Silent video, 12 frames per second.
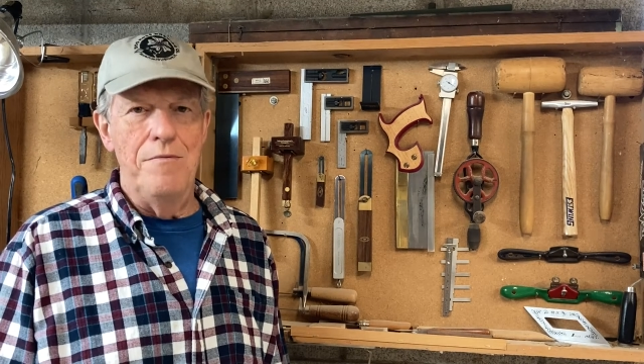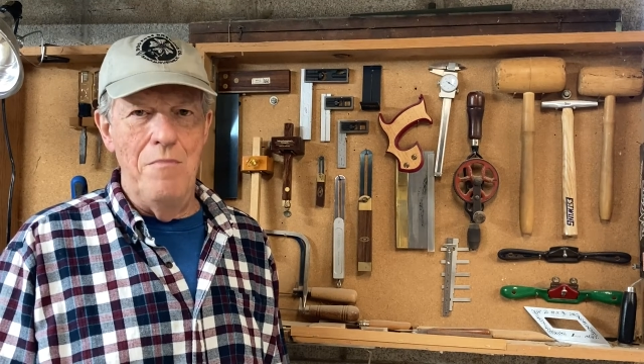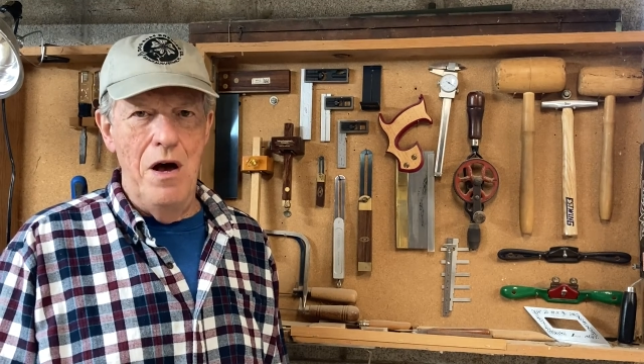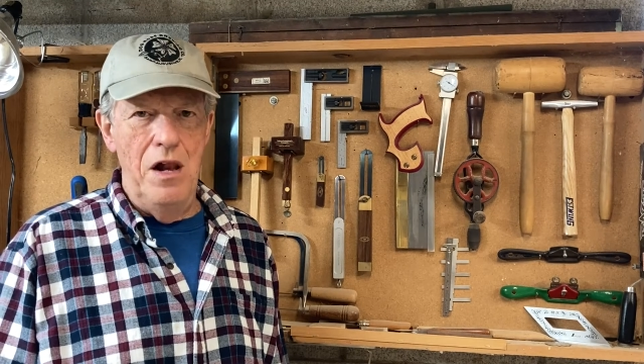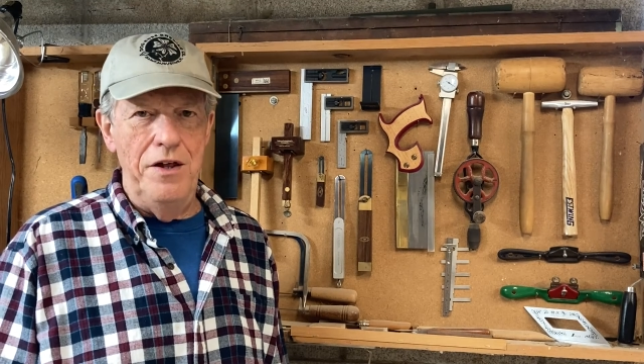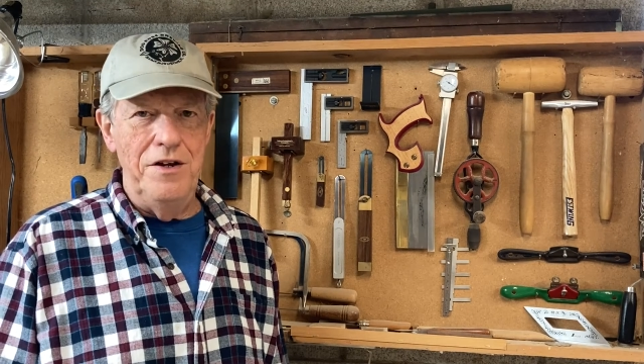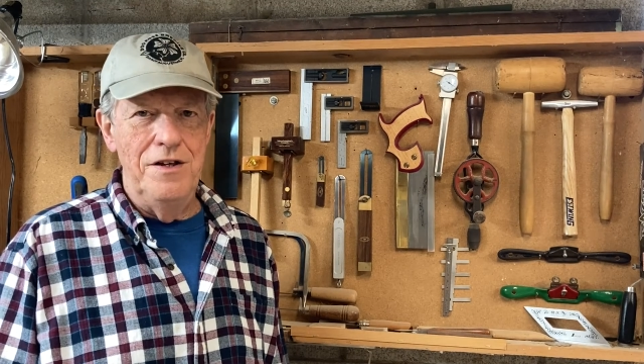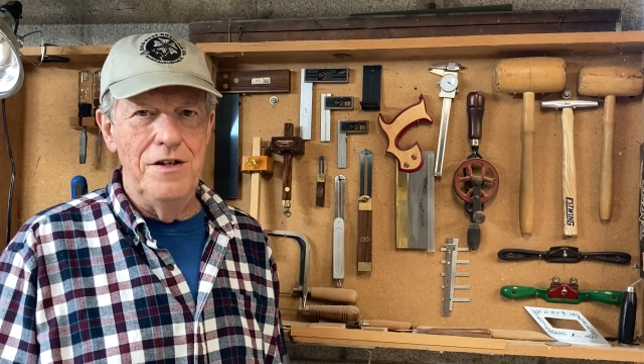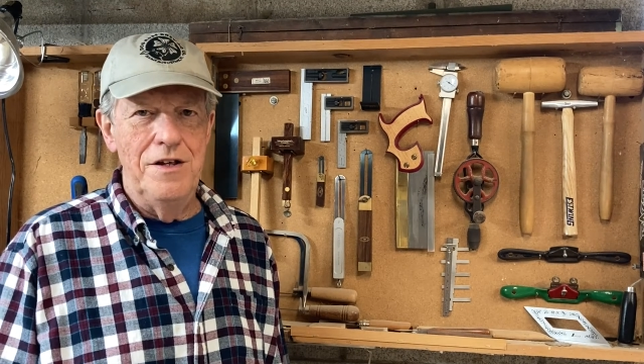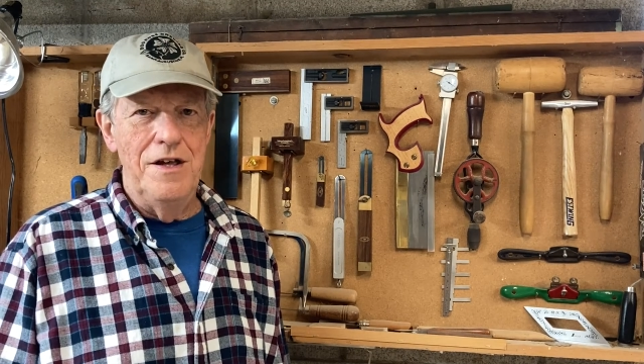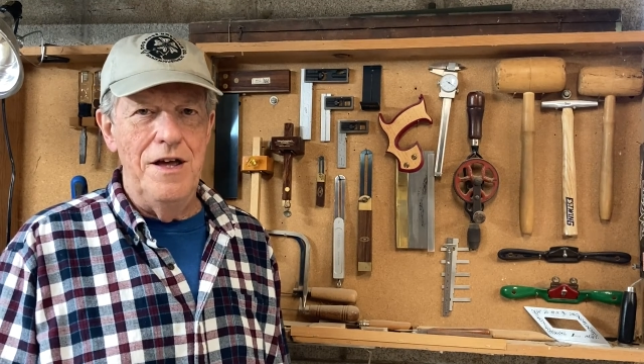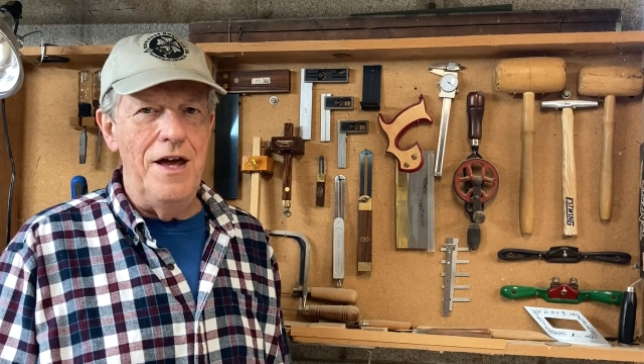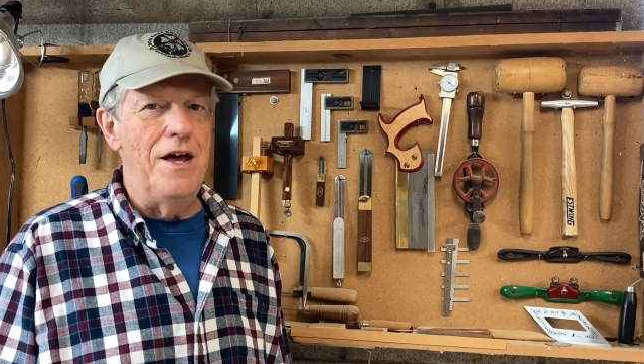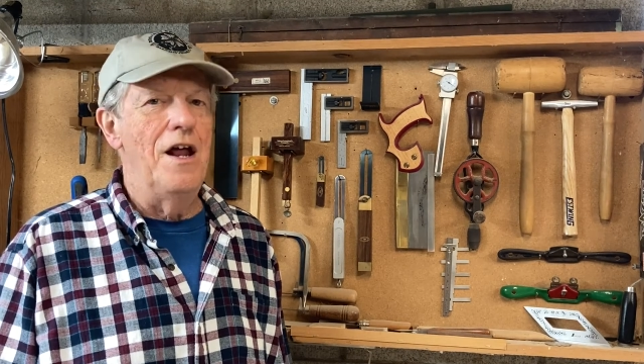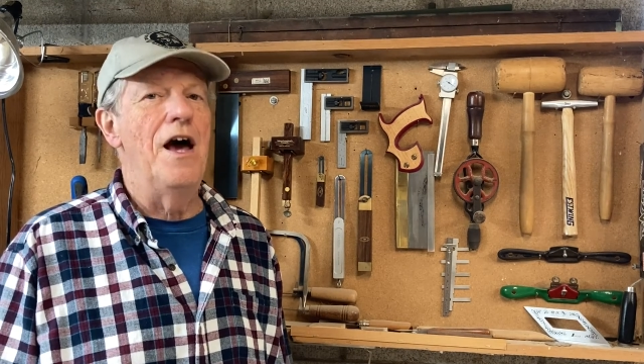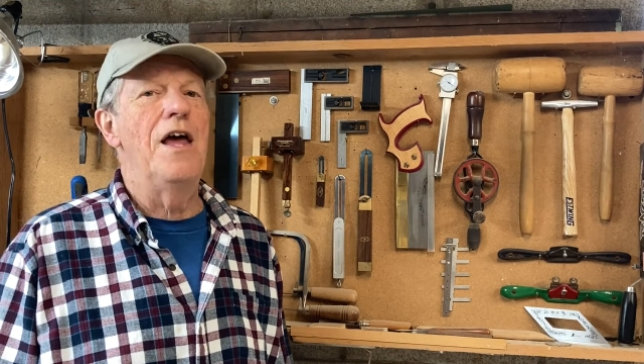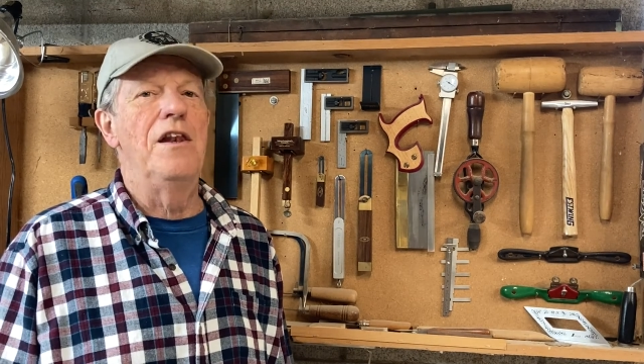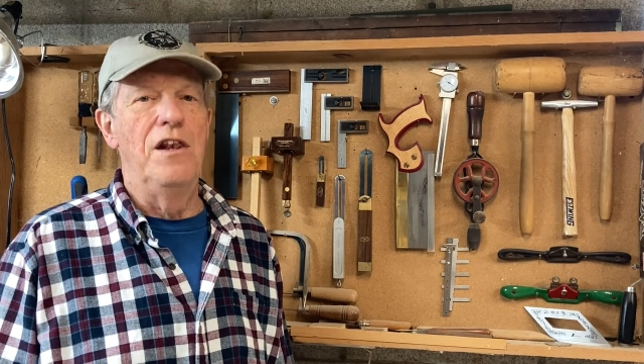Mullet, and
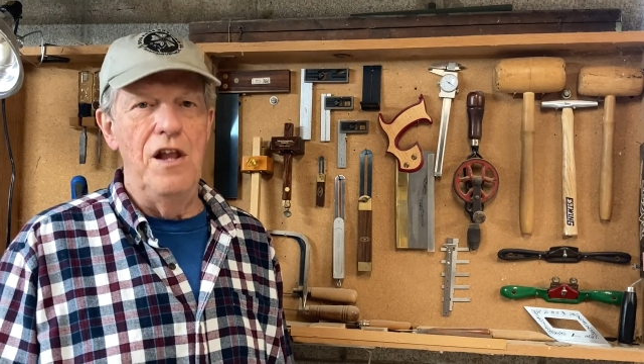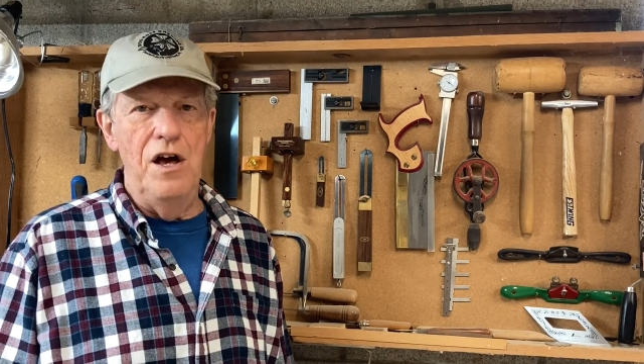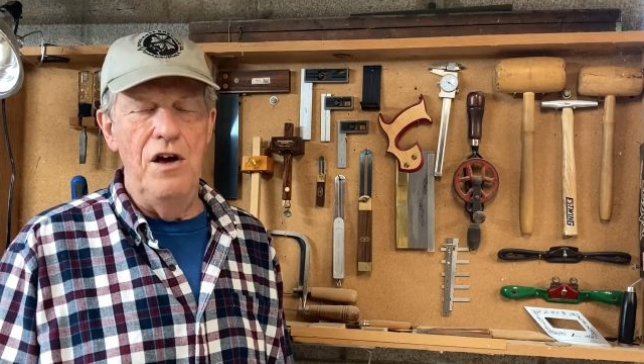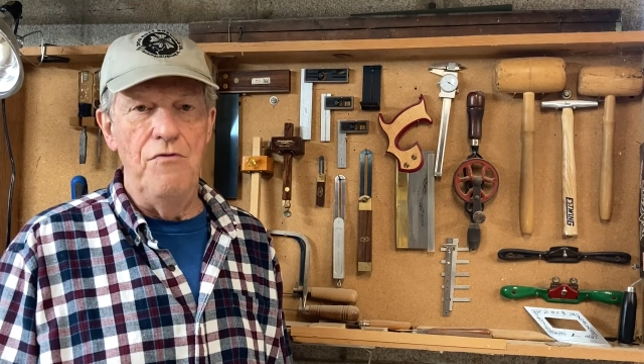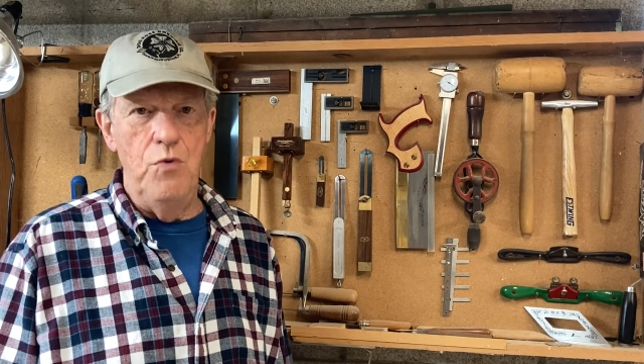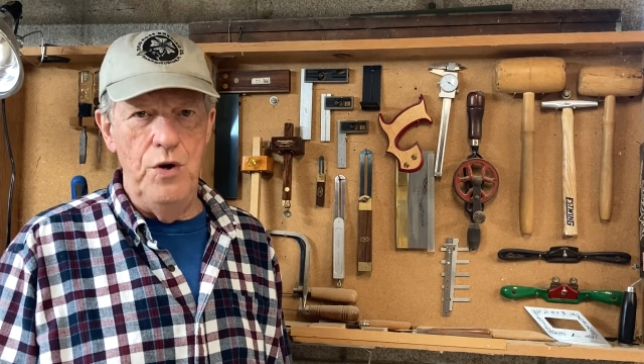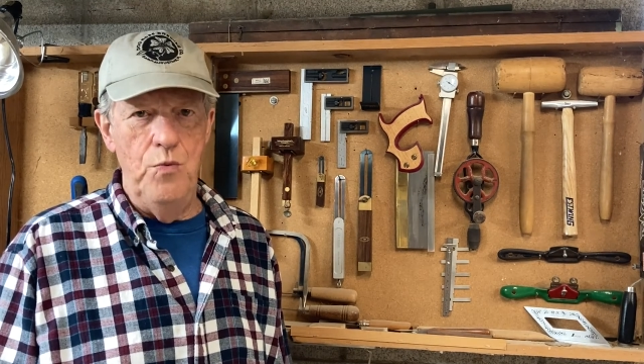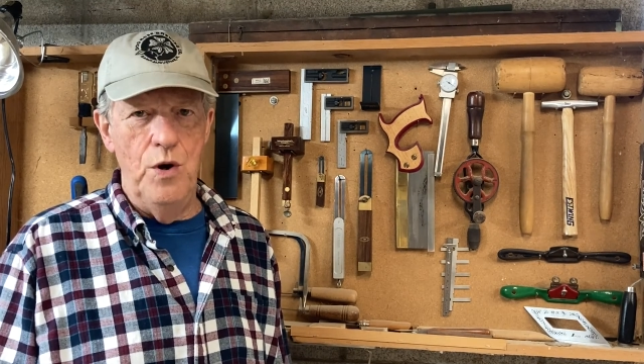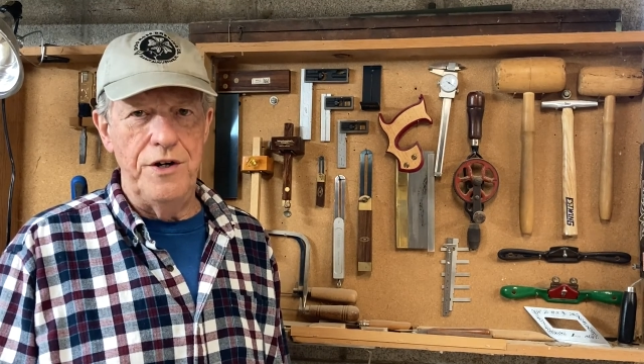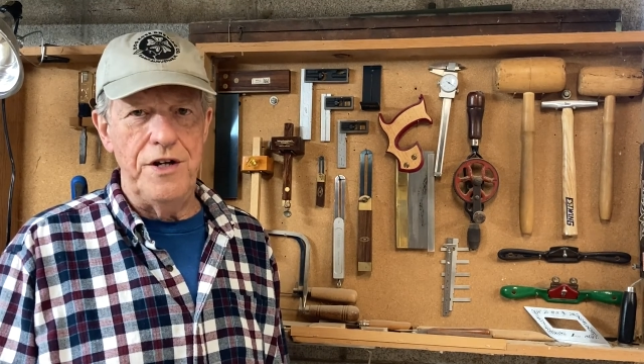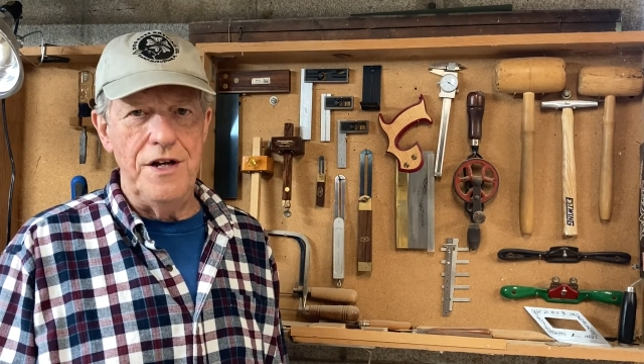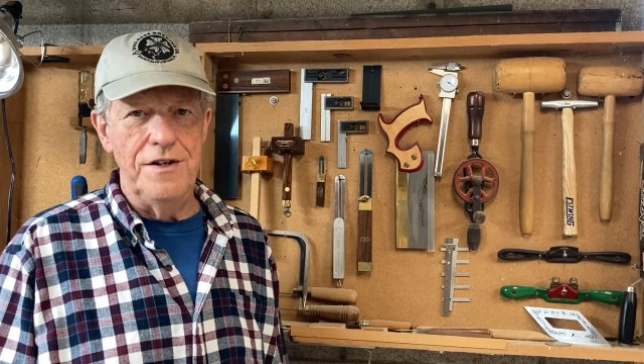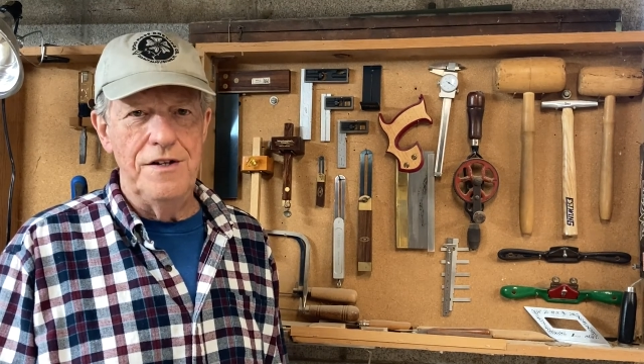I love woodworking.